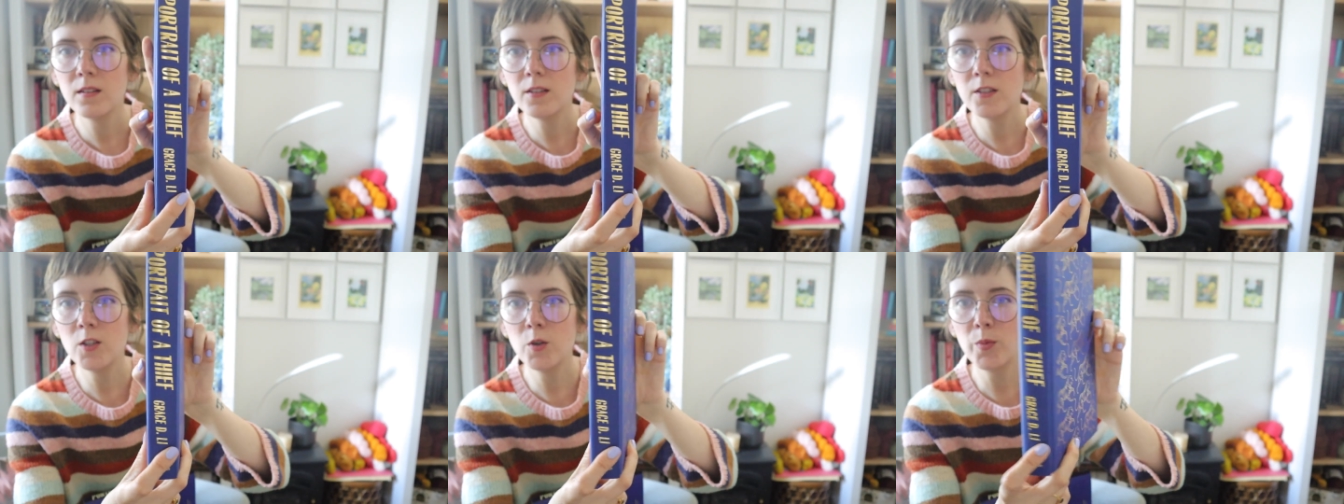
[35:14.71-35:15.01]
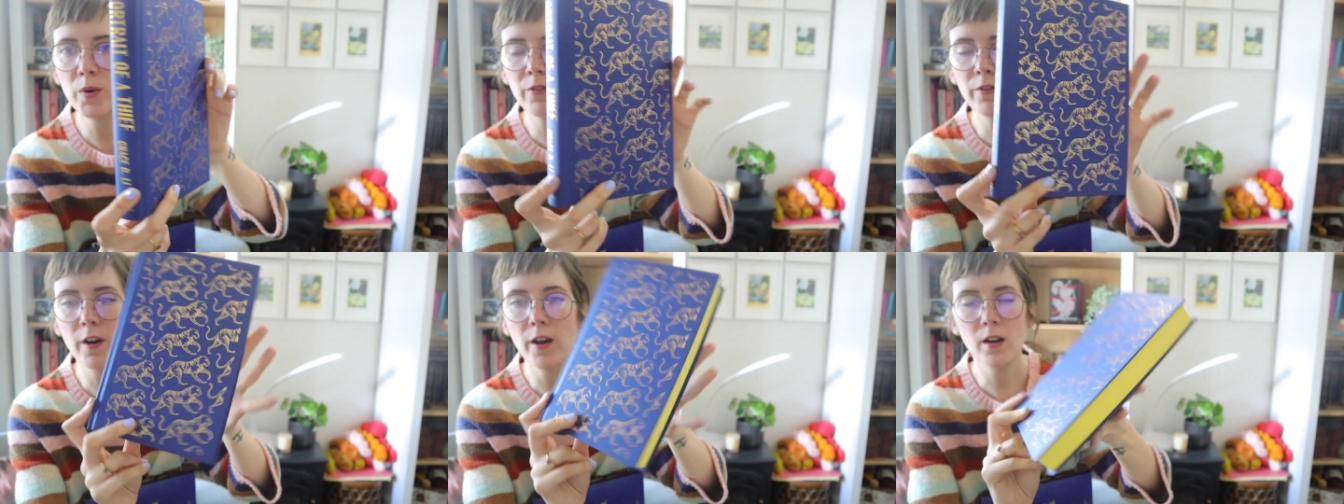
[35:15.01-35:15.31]

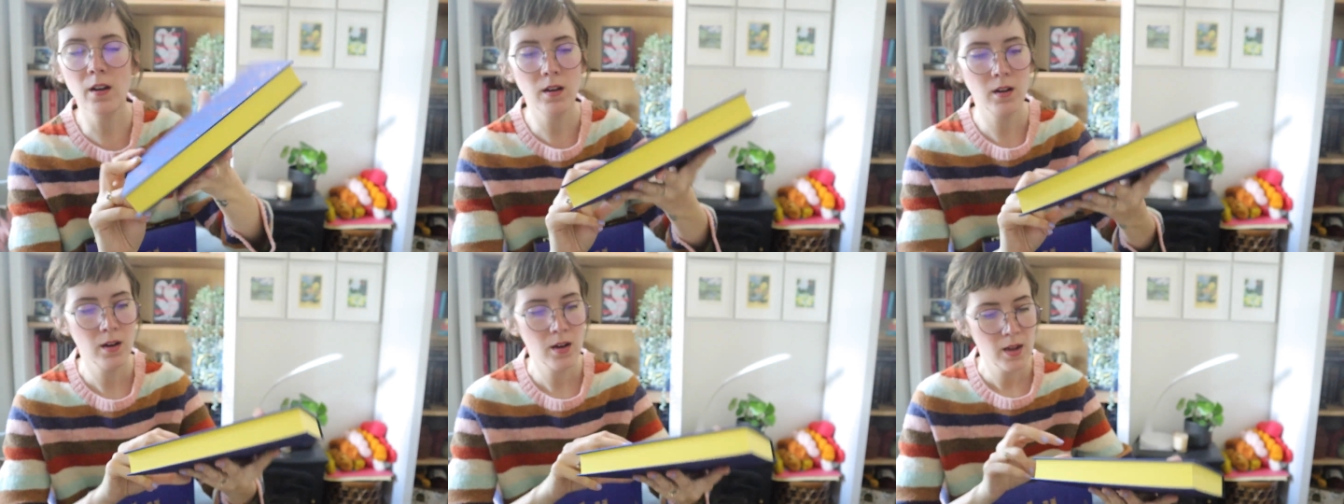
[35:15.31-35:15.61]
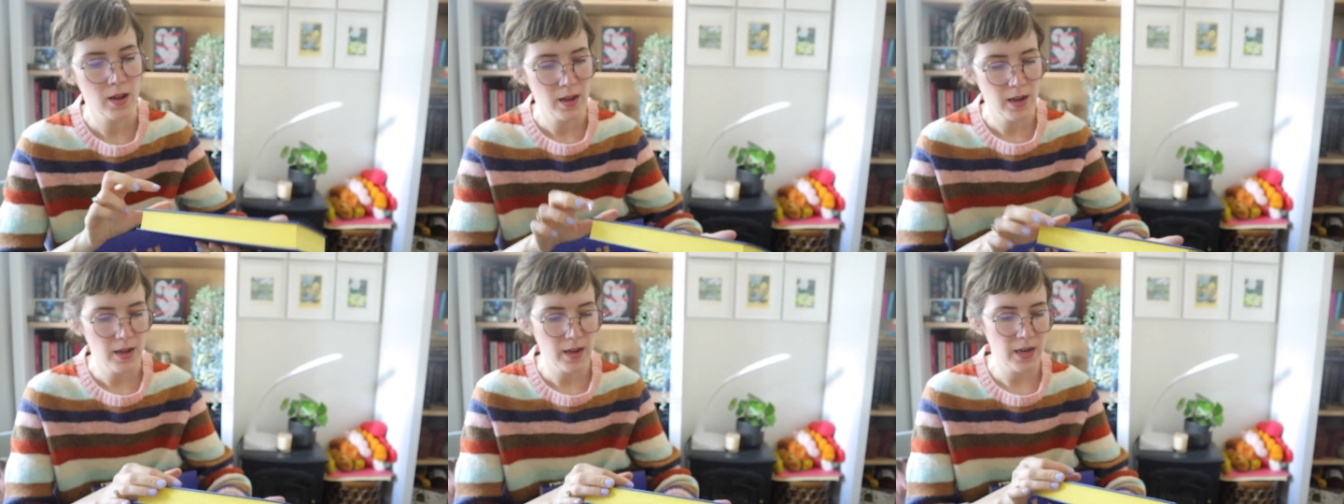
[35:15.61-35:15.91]
Super fun.
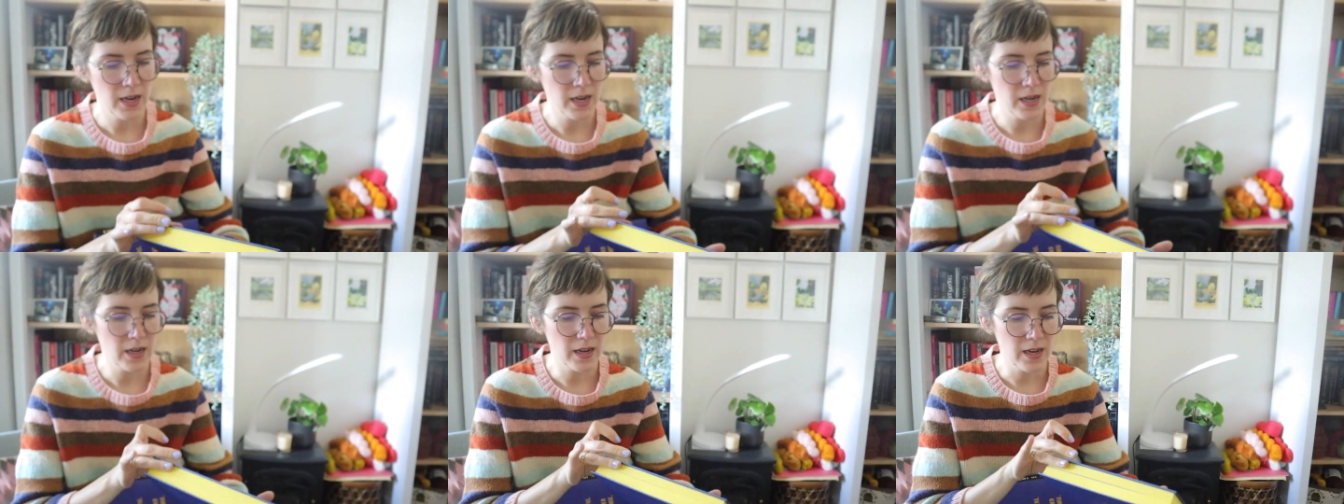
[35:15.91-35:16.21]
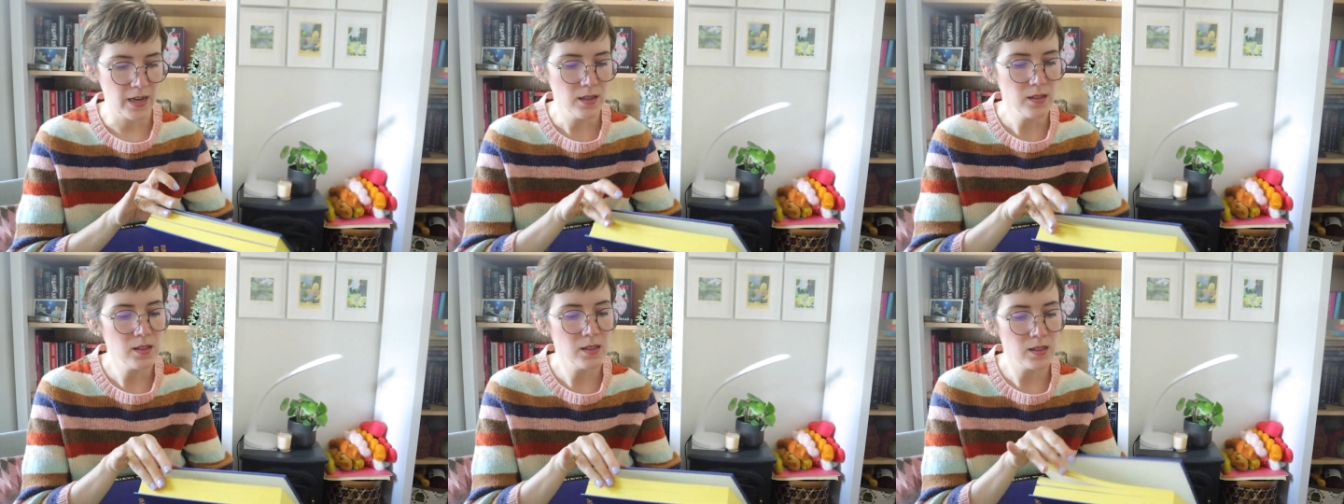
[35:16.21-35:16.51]
It
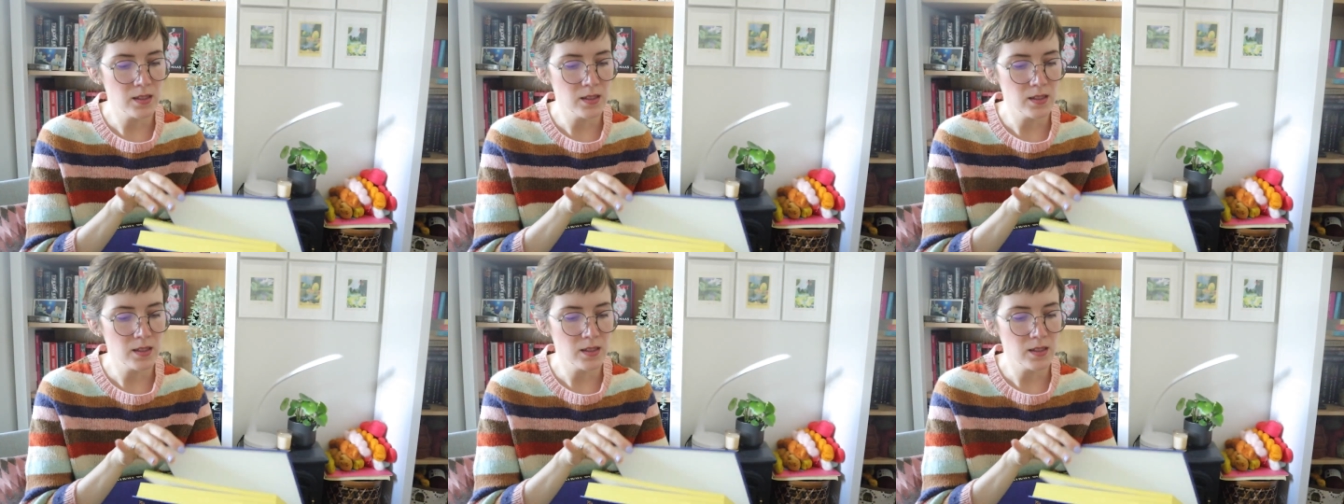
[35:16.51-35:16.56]
is